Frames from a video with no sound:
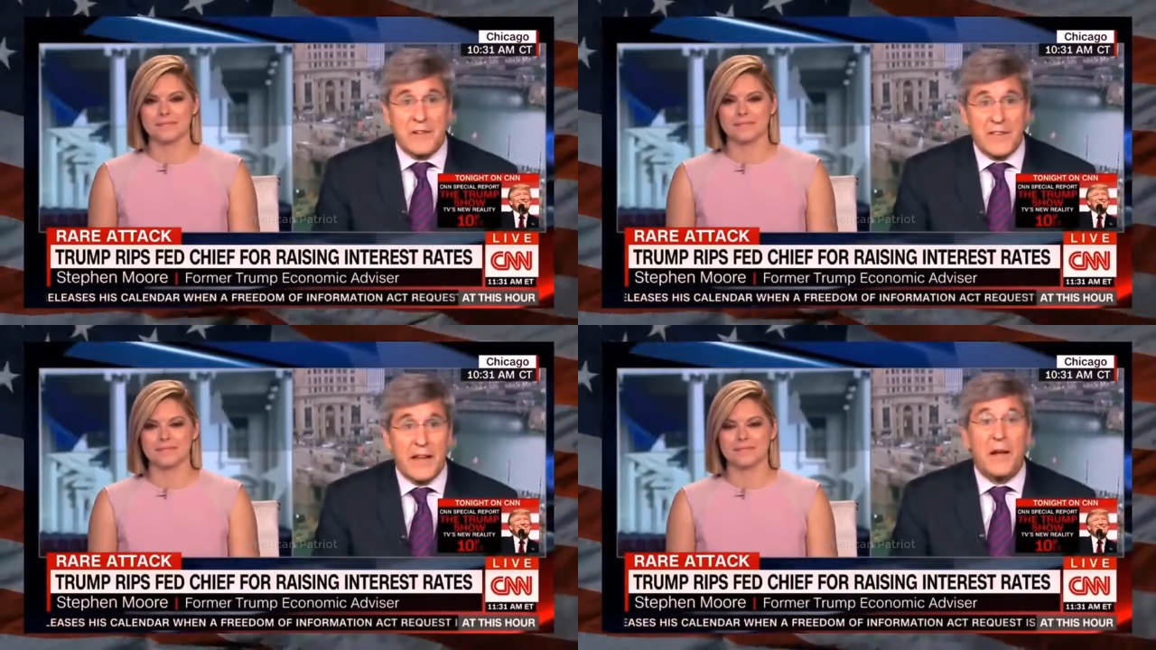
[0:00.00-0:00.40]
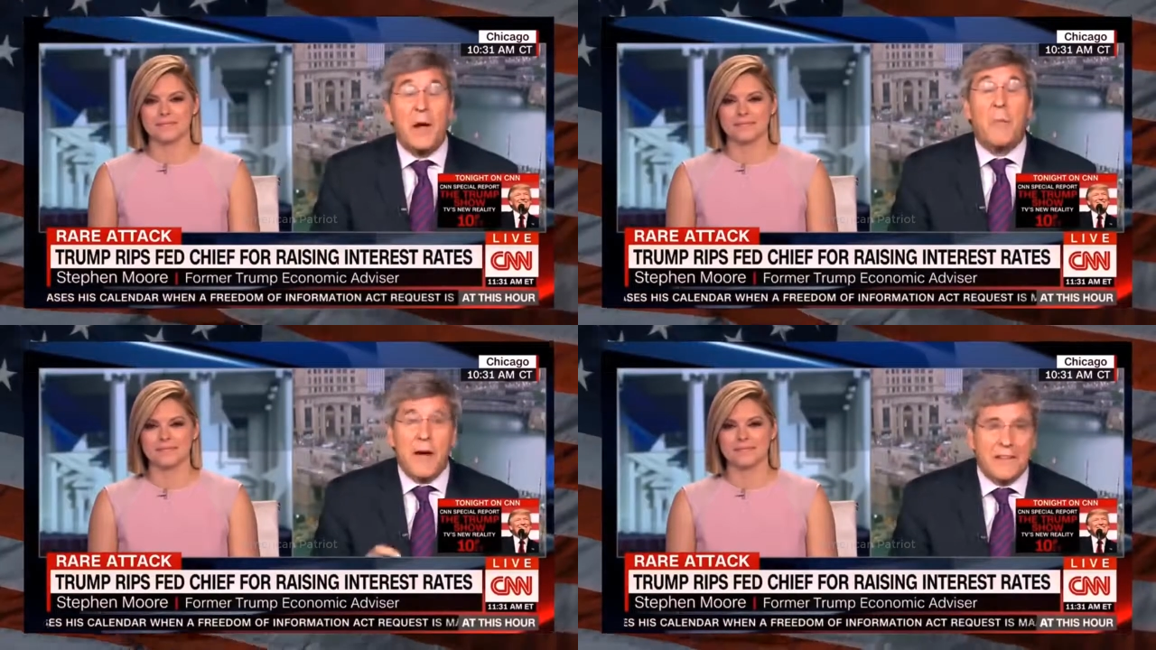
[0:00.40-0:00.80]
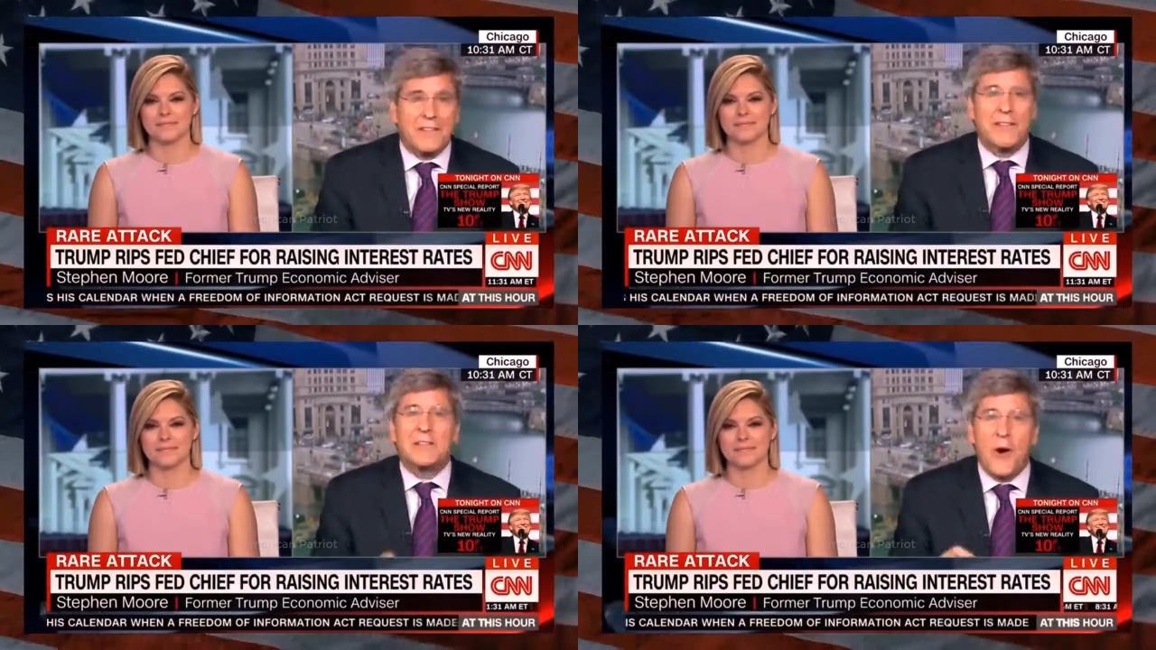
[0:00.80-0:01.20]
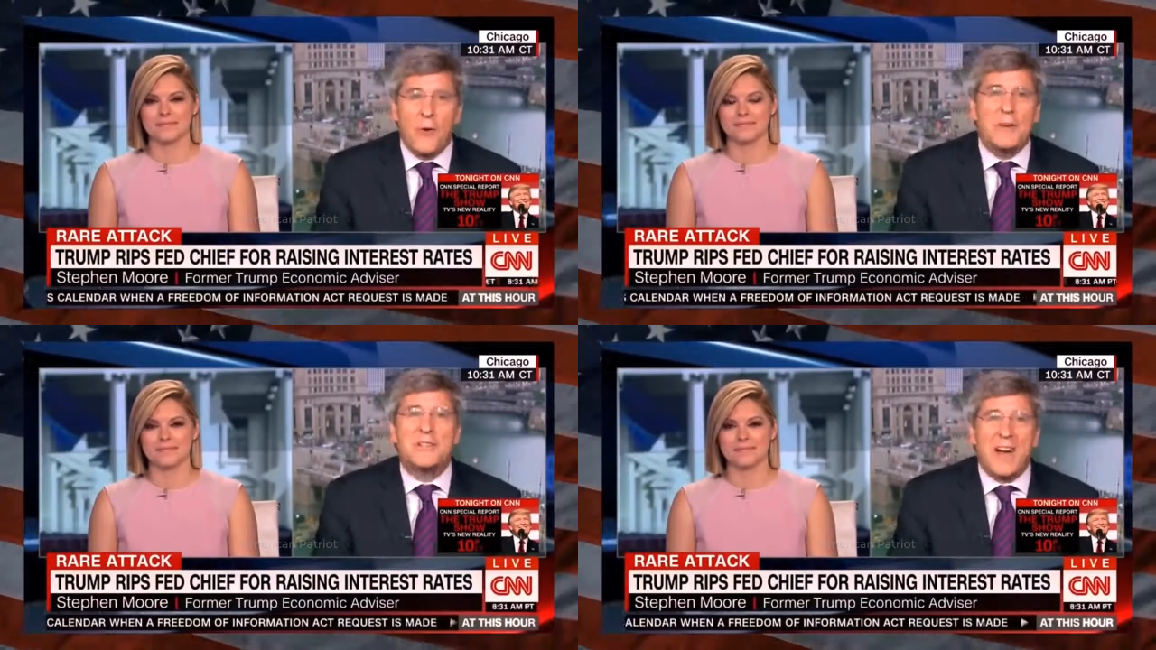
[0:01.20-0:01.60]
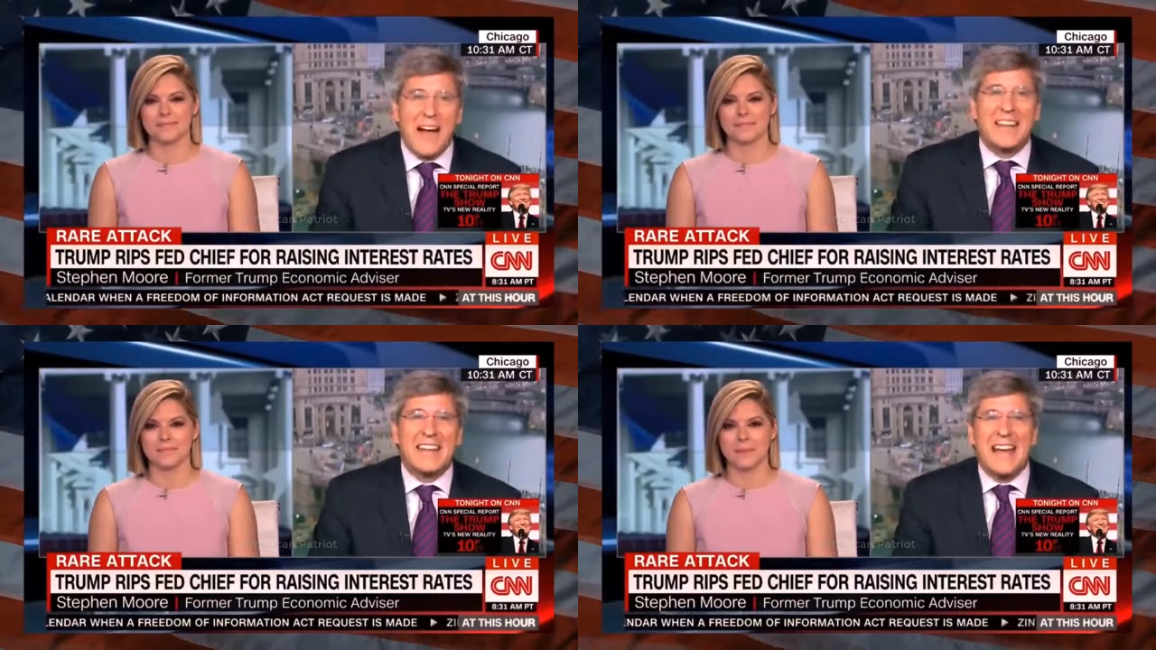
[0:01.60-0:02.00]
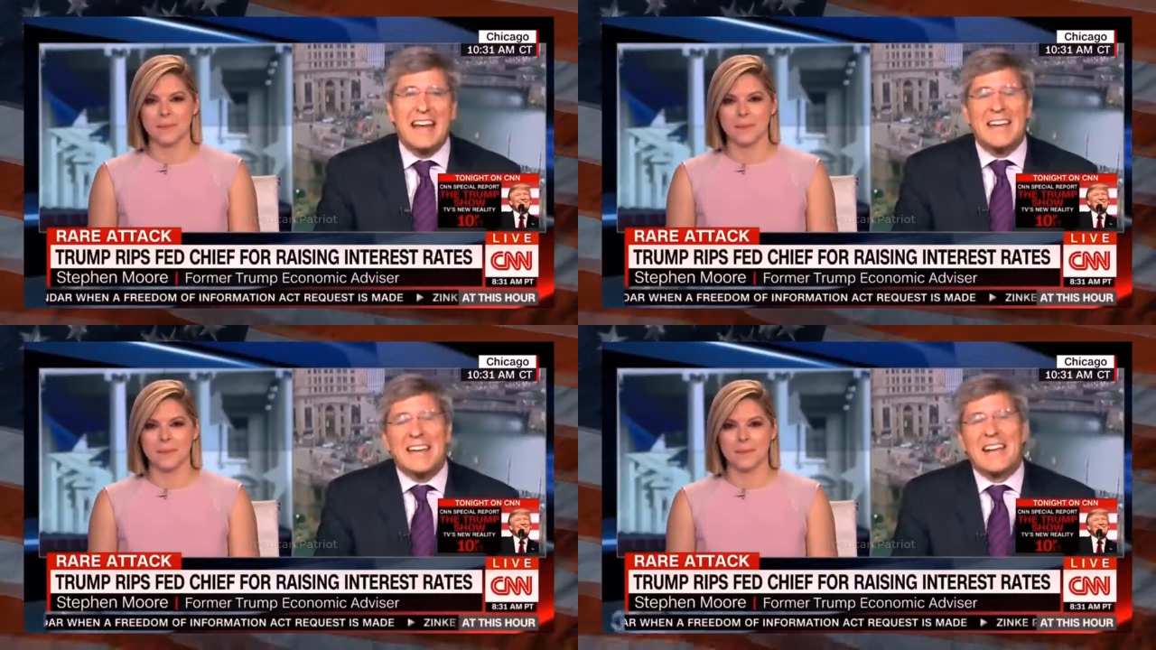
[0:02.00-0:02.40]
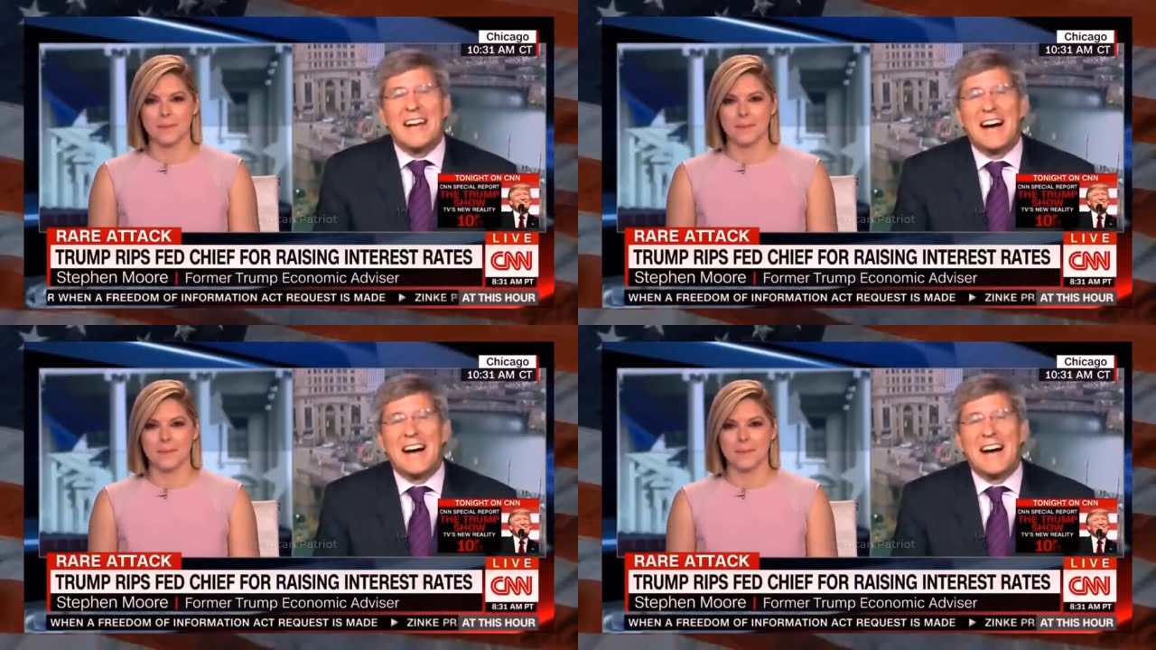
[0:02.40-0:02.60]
Speaker 1: Nixon that presidents always try to get